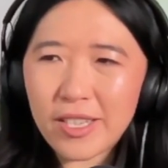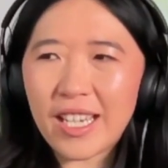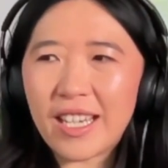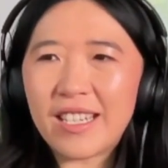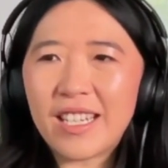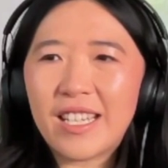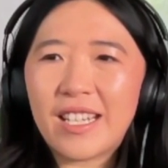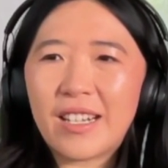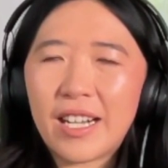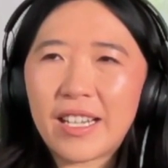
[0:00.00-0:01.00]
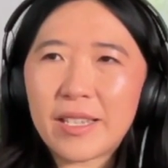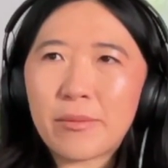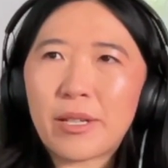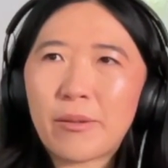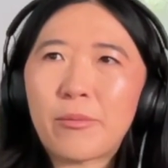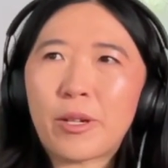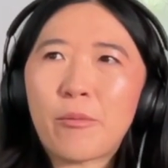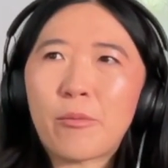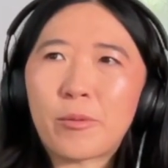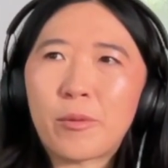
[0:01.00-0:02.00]
And I guess what I
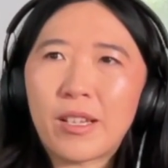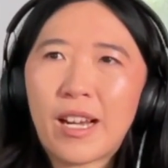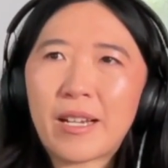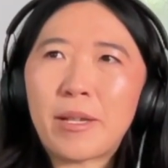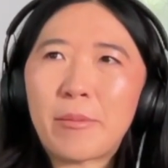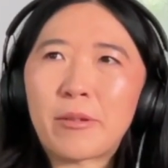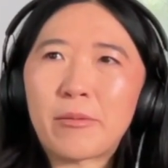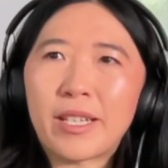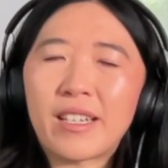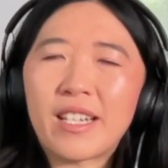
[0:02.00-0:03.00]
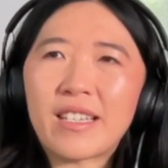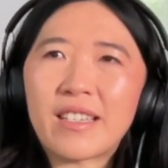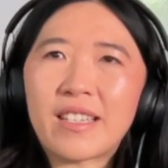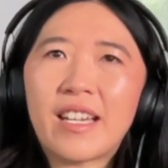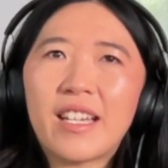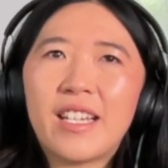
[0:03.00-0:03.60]
would like people to realize is that